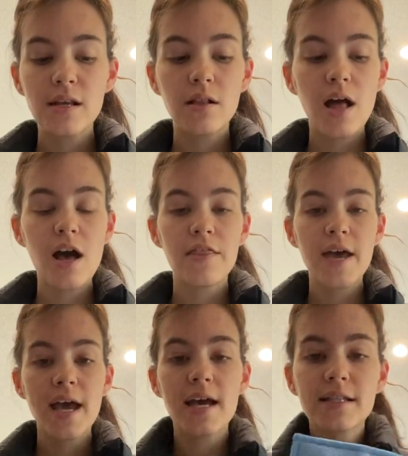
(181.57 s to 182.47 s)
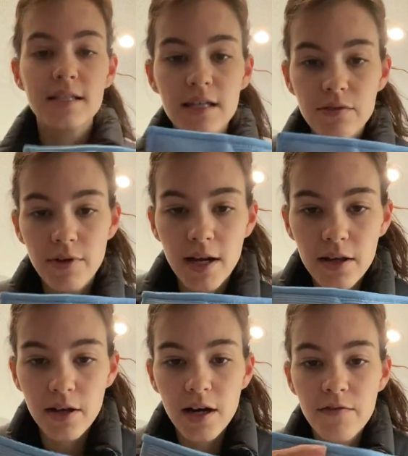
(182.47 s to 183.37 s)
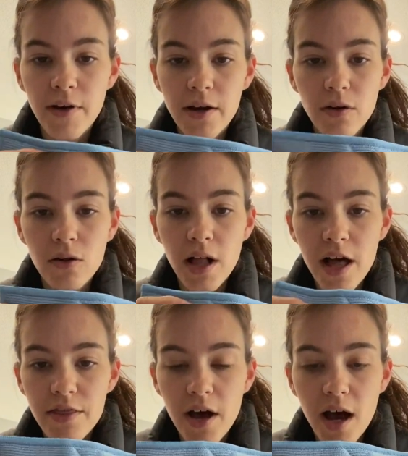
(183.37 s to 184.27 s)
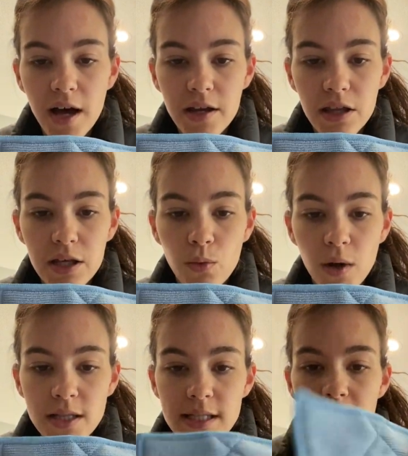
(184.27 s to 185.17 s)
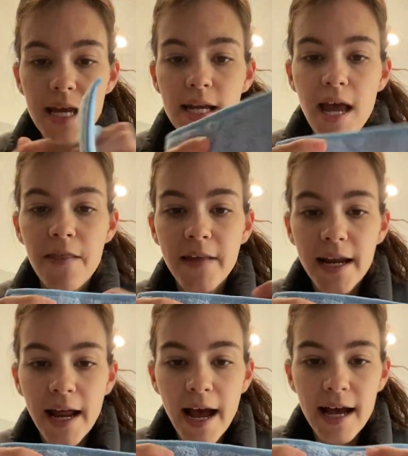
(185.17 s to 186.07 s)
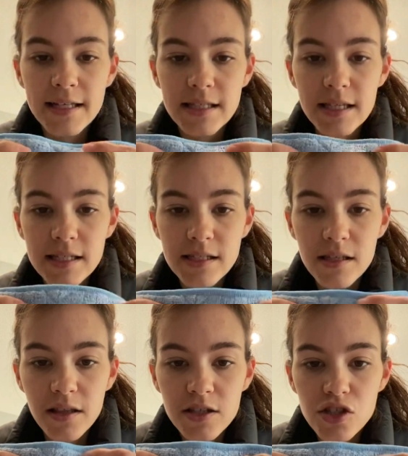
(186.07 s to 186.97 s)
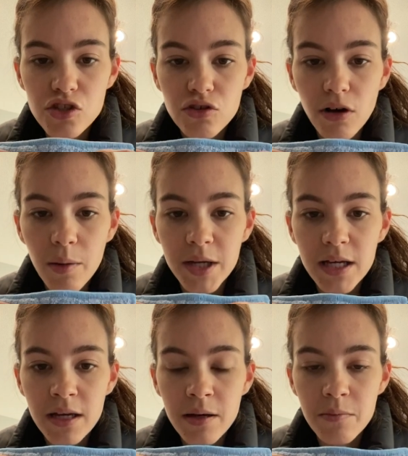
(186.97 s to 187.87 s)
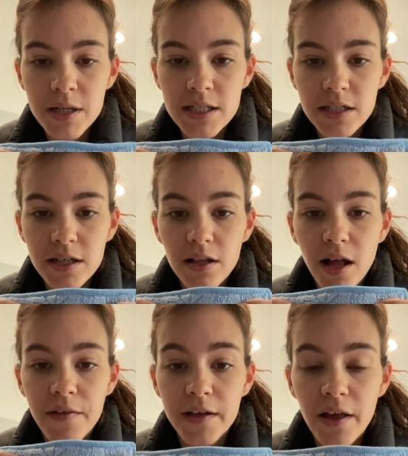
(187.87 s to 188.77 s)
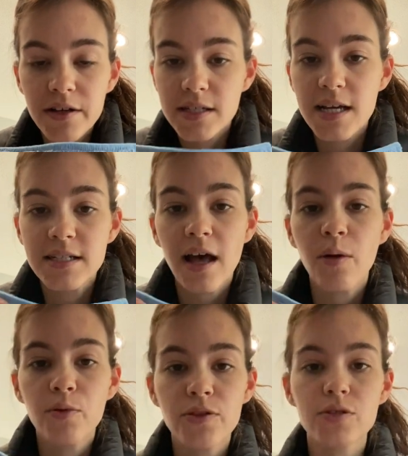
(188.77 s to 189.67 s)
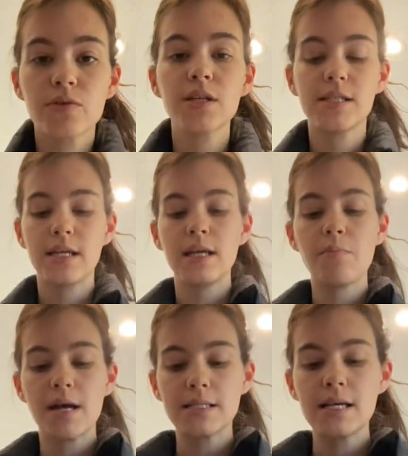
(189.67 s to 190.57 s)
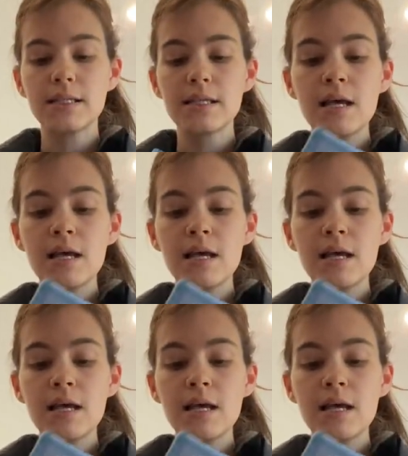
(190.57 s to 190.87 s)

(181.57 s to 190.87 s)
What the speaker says: cloth has the regular Enviro cloth on the one side, and then it has this scrubby material on the other side to help with those really sticky messes.